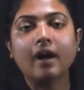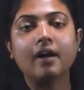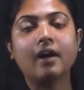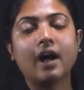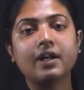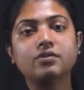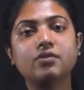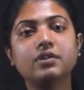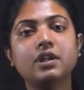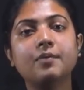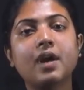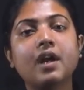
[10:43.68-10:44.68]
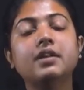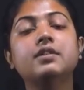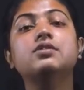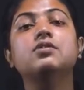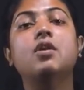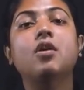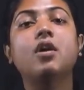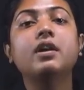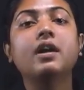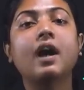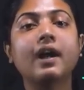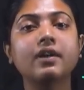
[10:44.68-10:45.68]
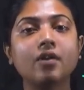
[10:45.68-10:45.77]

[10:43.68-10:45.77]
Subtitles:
hydronium ions or high